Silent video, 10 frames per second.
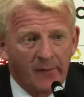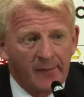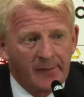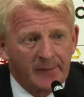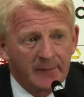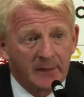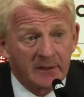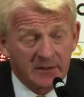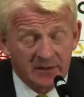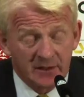And uh,
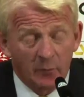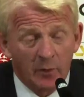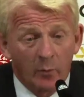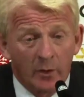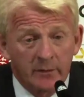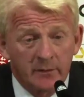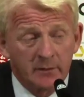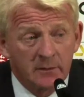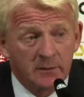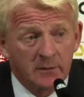as I say, at 1 1,
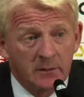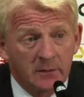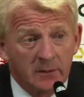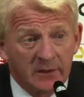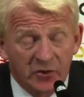I